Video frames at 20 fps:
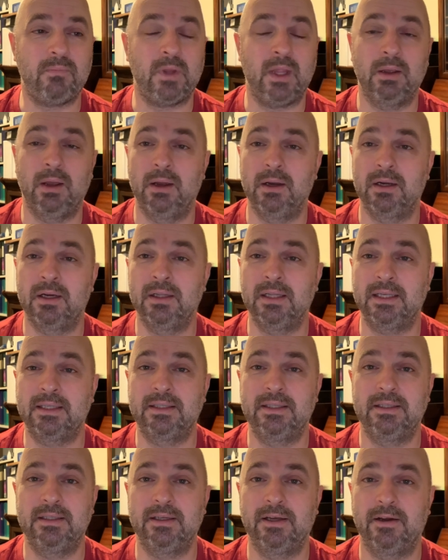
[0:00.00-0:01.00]
uh,
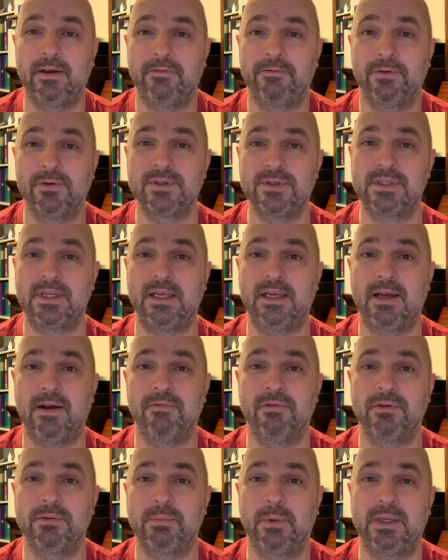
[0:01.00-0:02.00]
collecting uh, first day
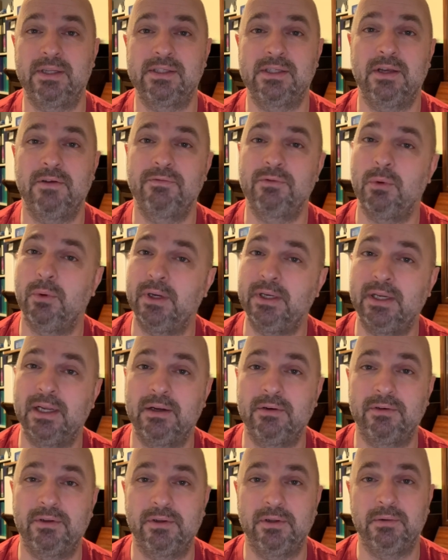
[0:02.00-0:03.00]
covers myself, going
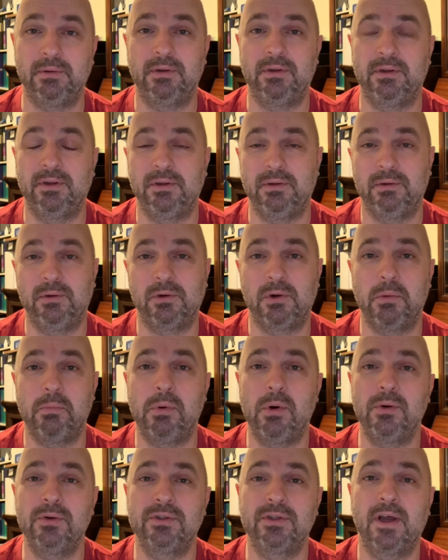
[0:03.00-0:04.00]
down to the, the local
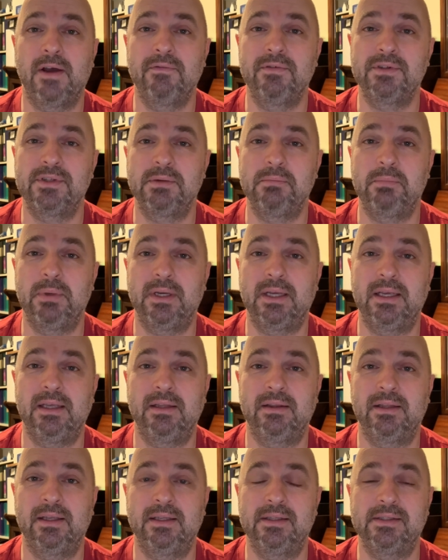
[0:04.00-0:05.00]
post office and picking
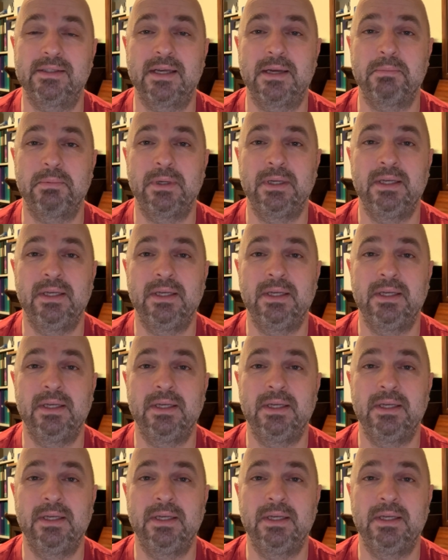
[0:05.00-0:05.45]
things up